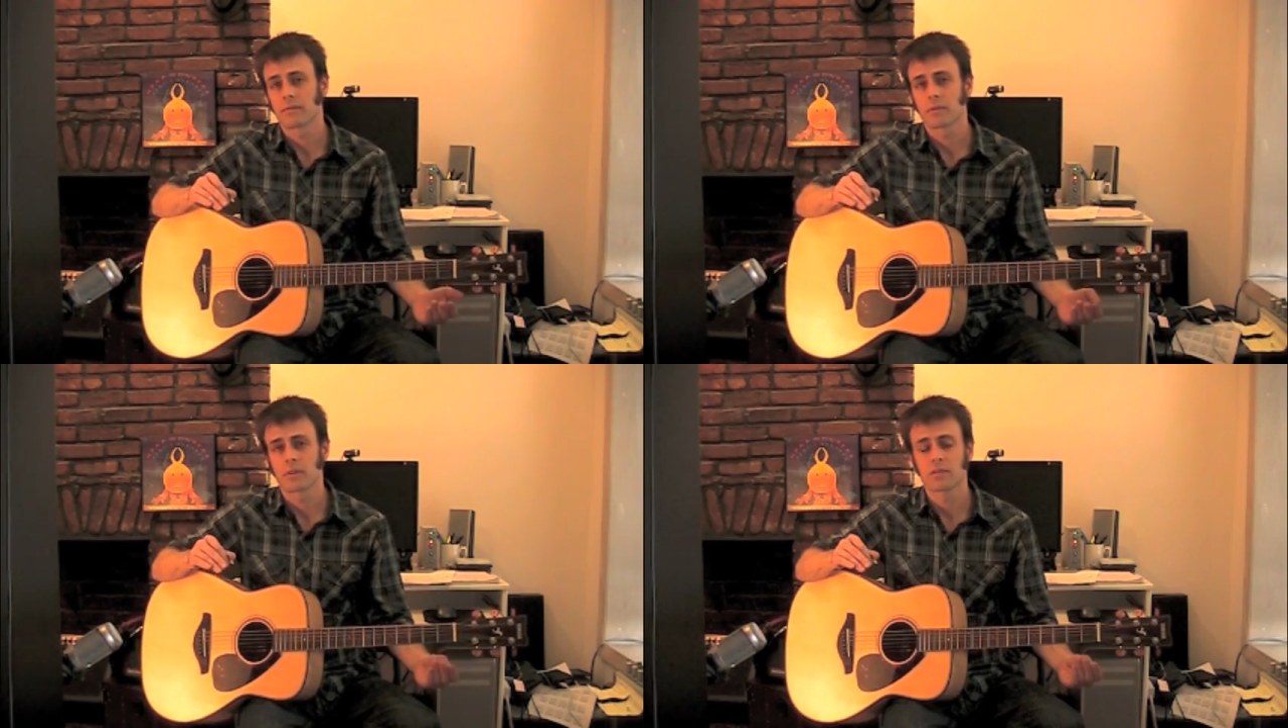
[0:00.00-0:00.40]

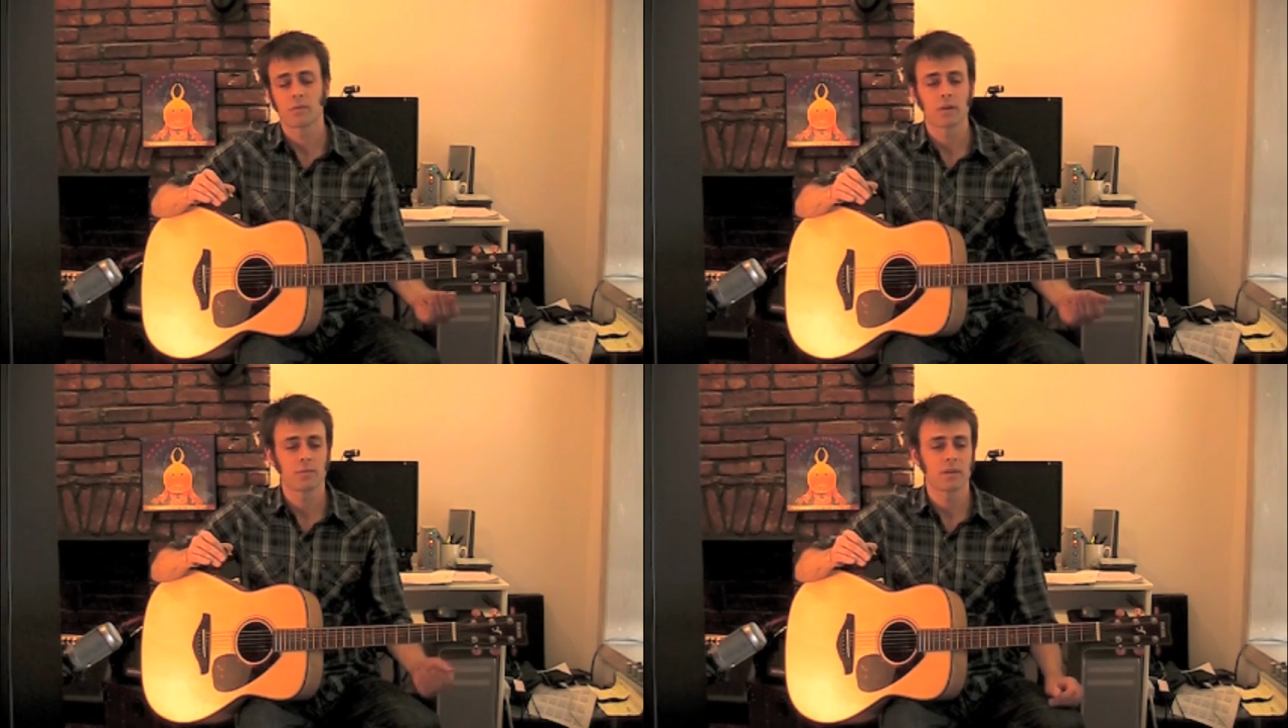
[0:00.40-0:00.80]
which
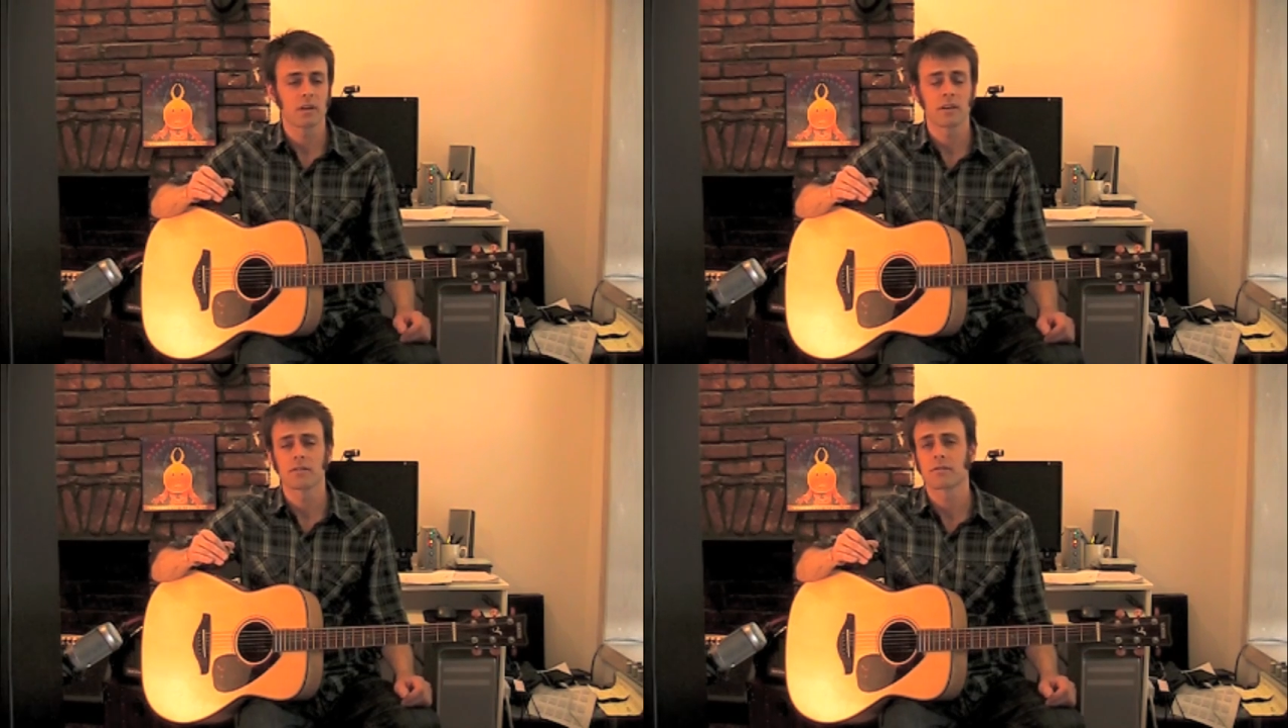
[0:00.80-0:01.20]
might be
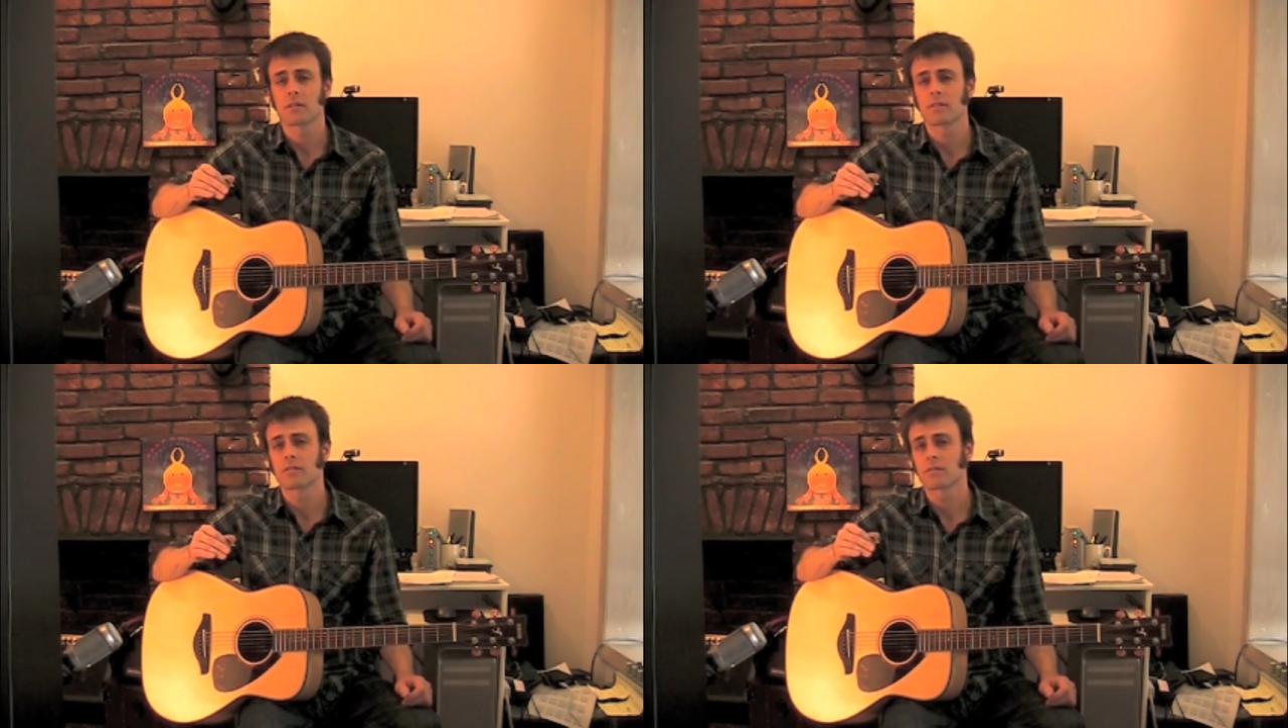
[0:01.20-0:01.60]

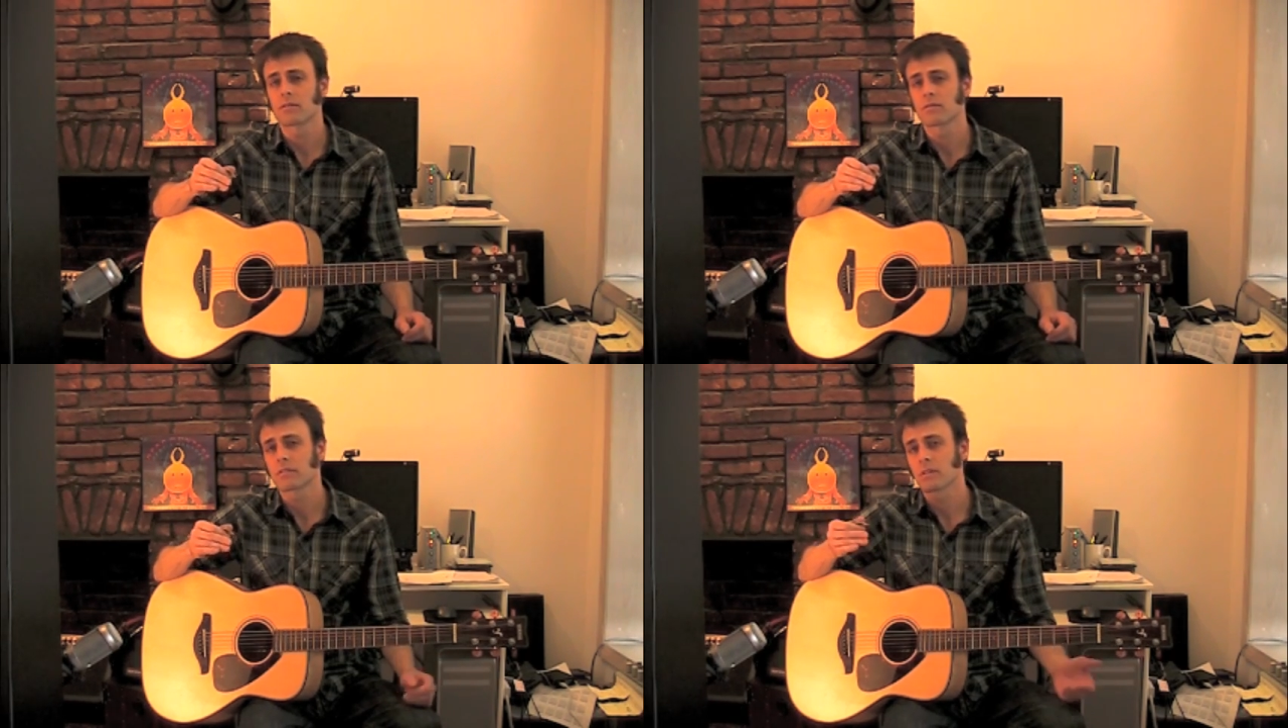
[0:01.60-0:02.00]
contrary
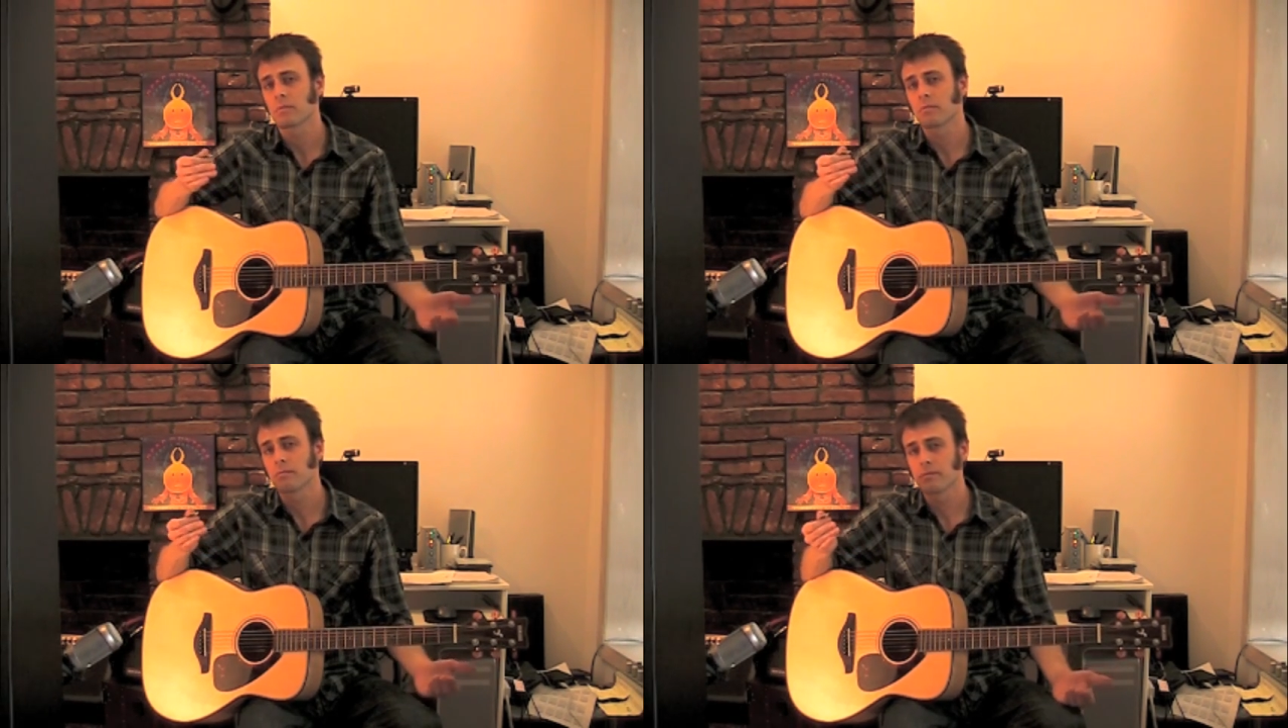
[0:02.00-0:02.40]
to
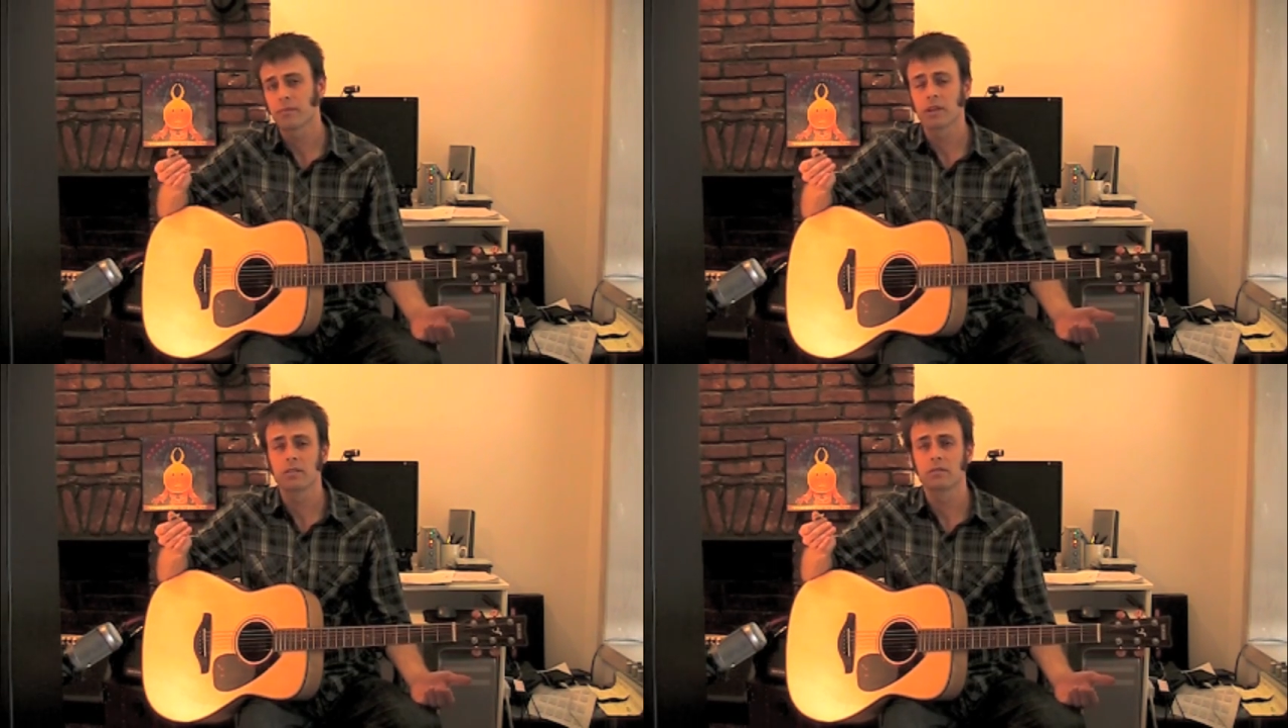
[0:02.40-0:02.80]
some
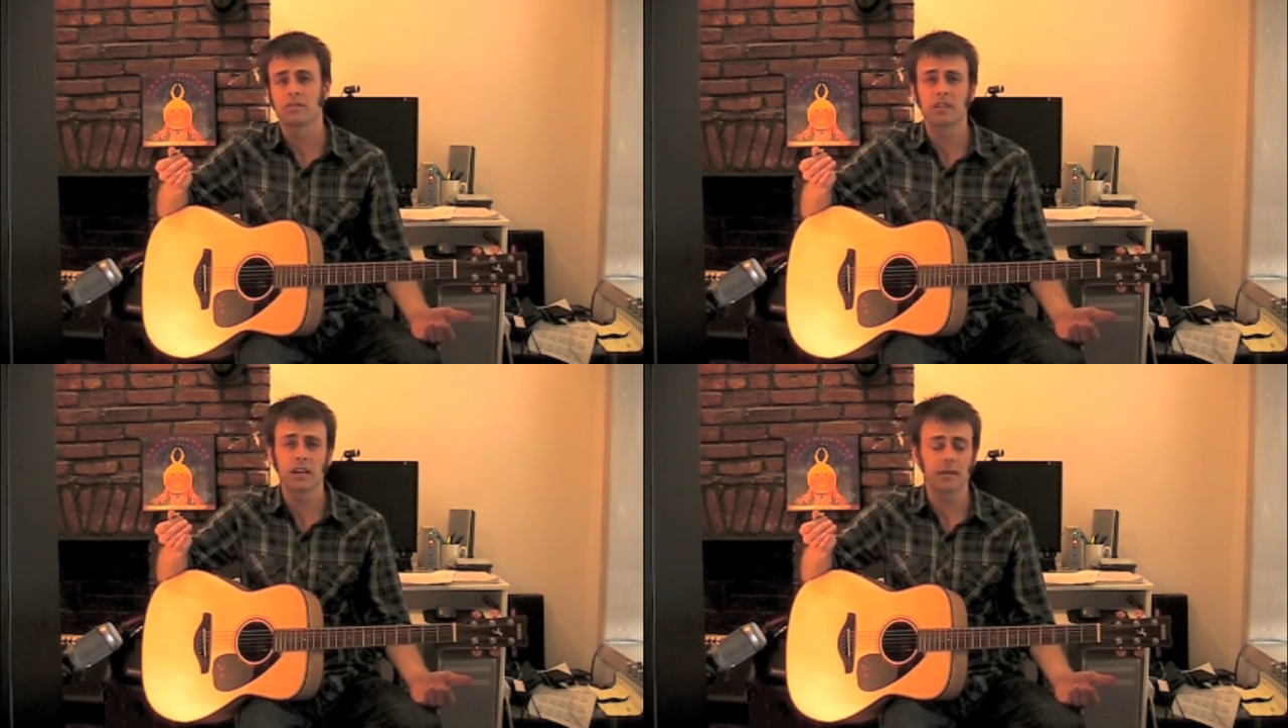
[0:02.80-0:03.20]
things
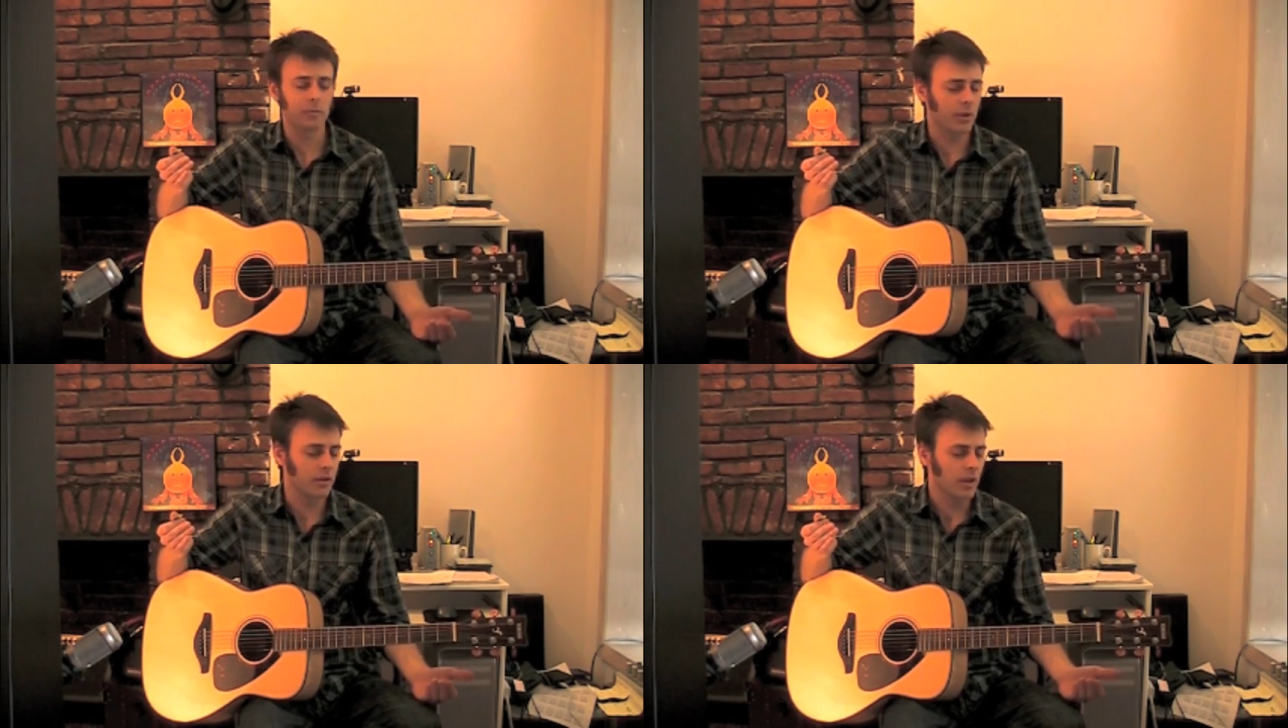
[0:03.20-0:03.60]
you've
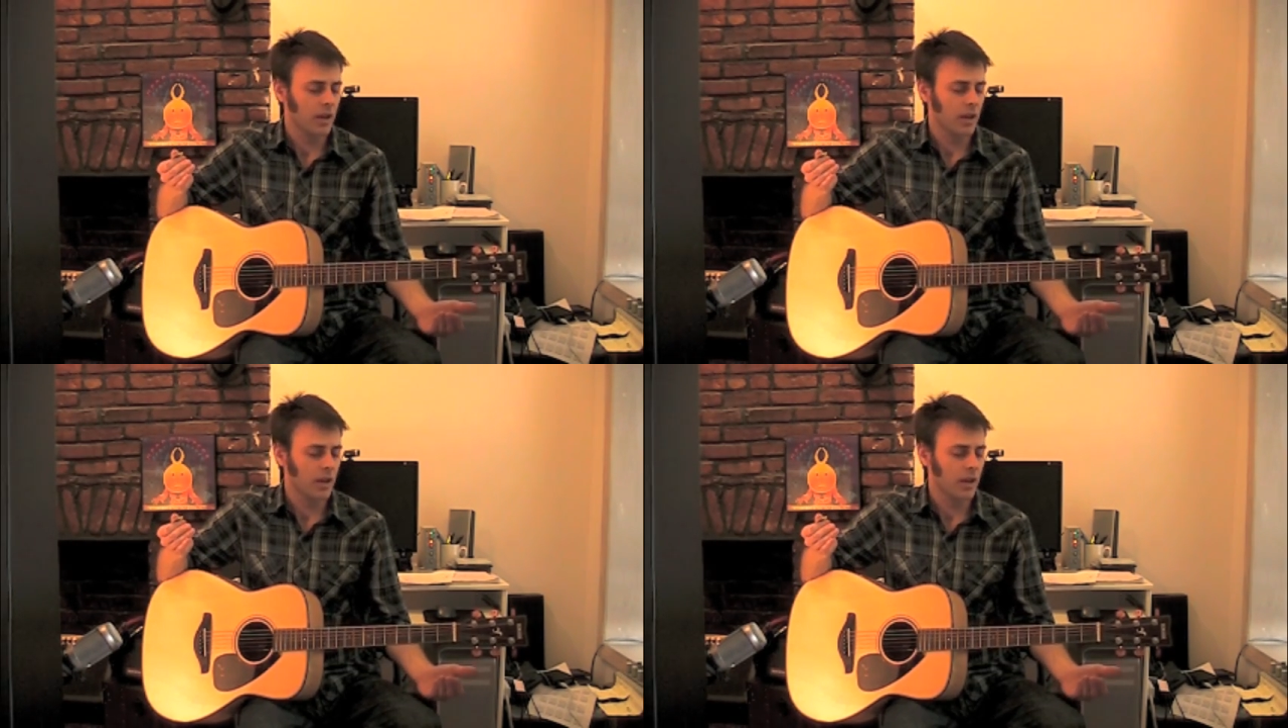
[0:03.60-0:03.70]
seen, but